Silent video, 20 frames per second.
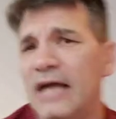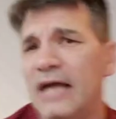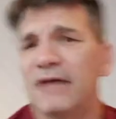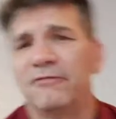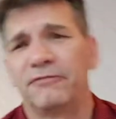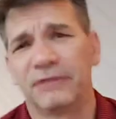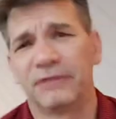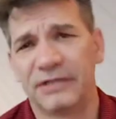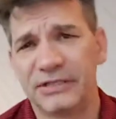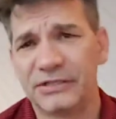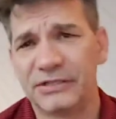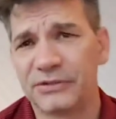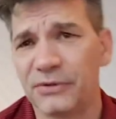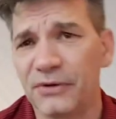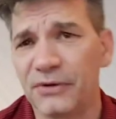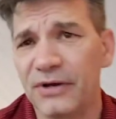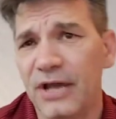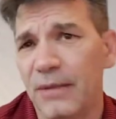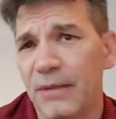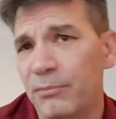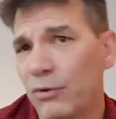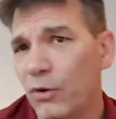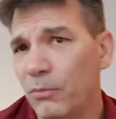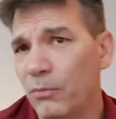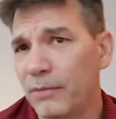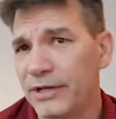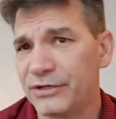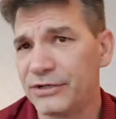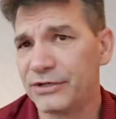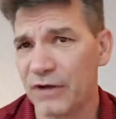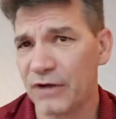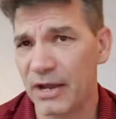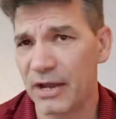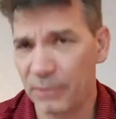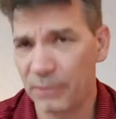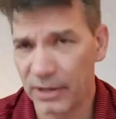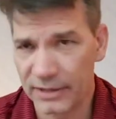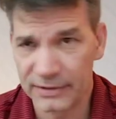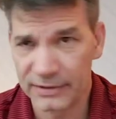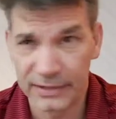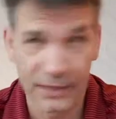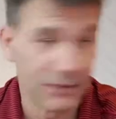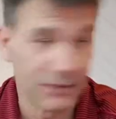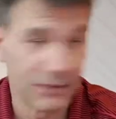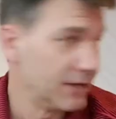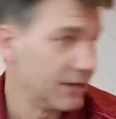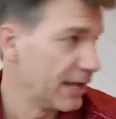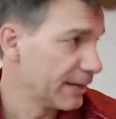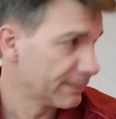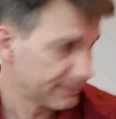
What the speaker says: funny story, I broke my tripod the other day,